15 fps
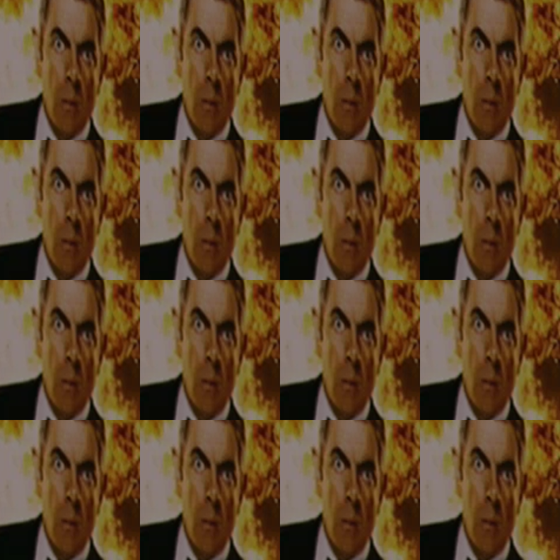
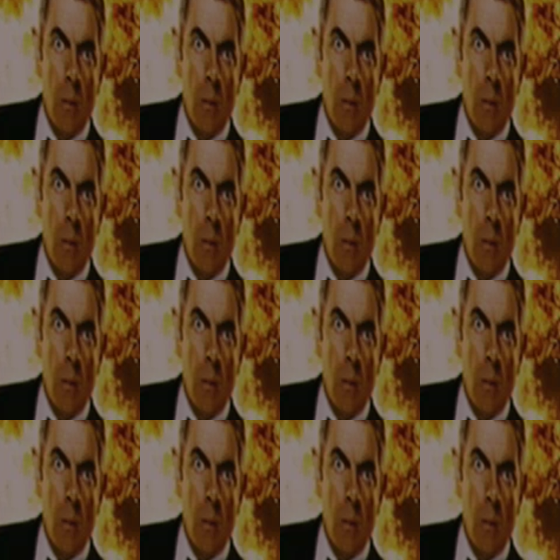
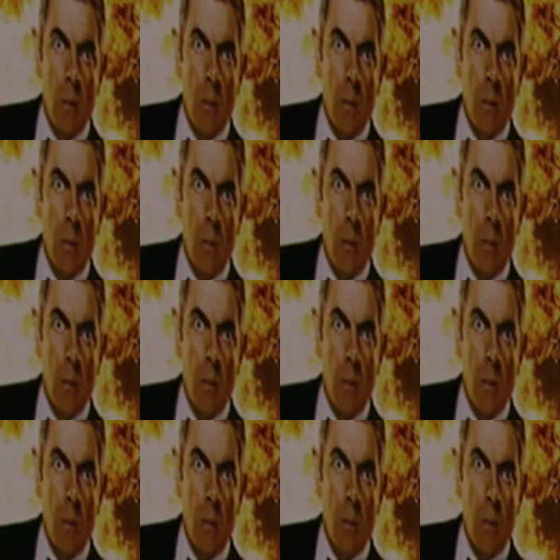
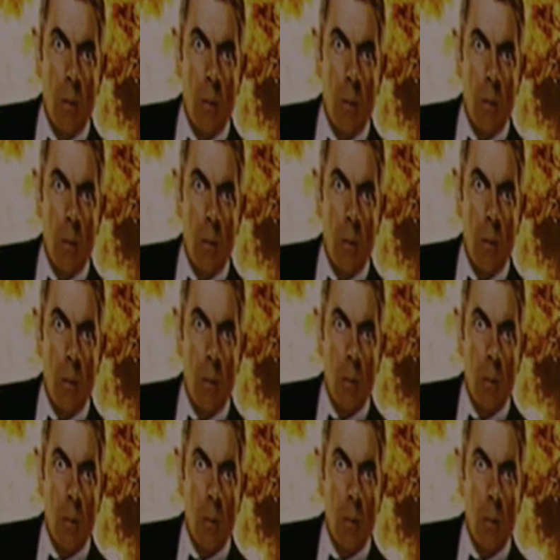
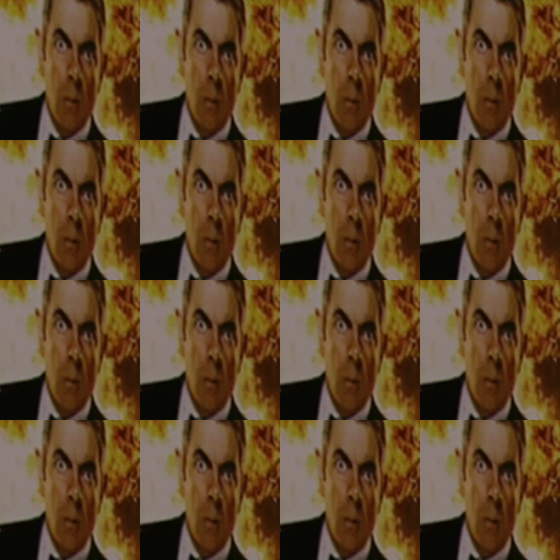This person isn't speaking.